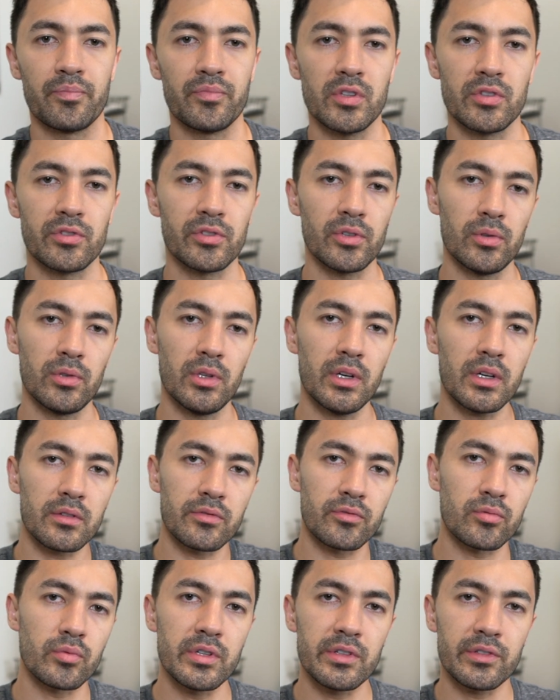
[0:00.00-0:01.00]
So a lot
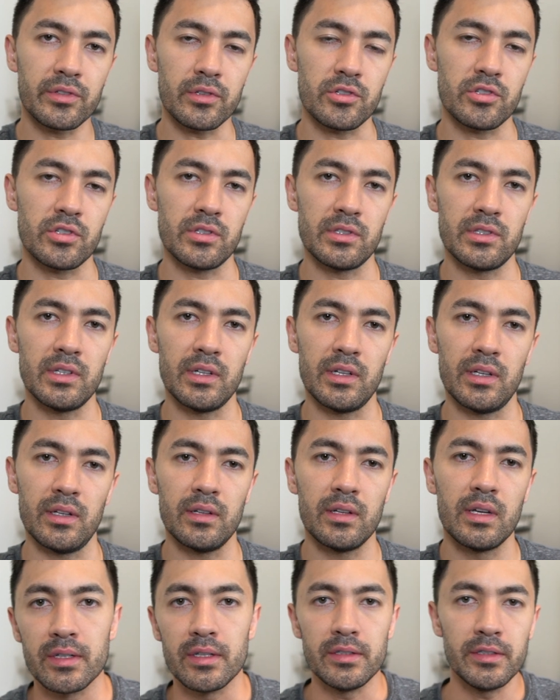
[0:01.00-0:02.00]
of research is done.
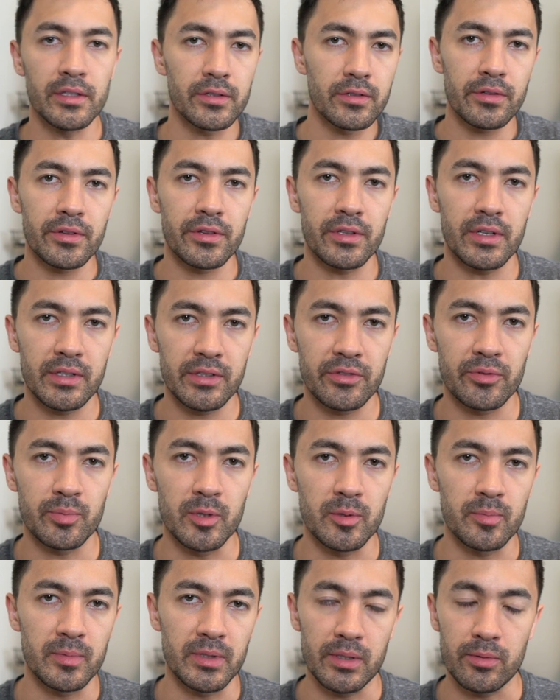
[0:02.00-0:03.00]
Another thought
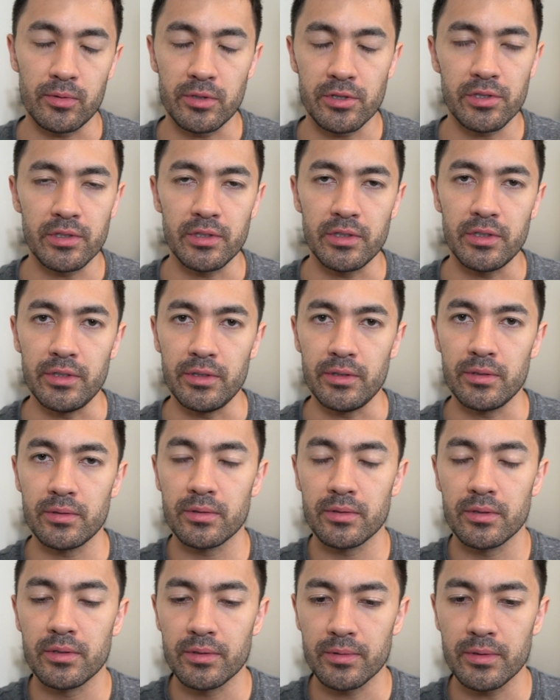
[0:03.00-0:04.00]
experiment I want you to do,
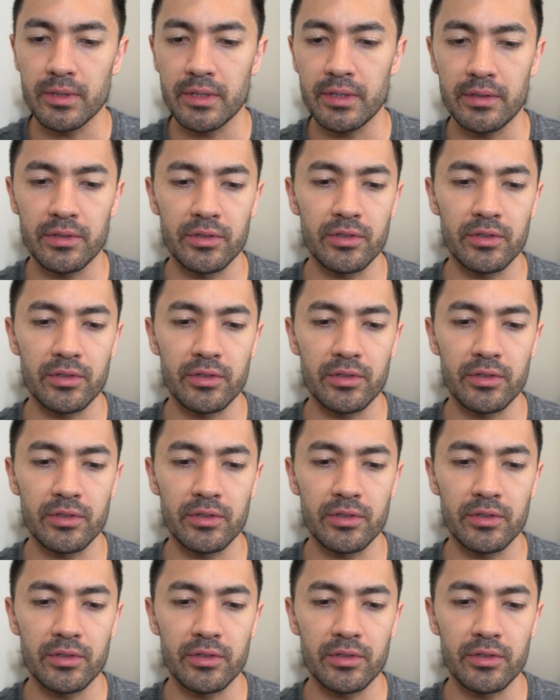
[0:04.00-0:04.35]
right?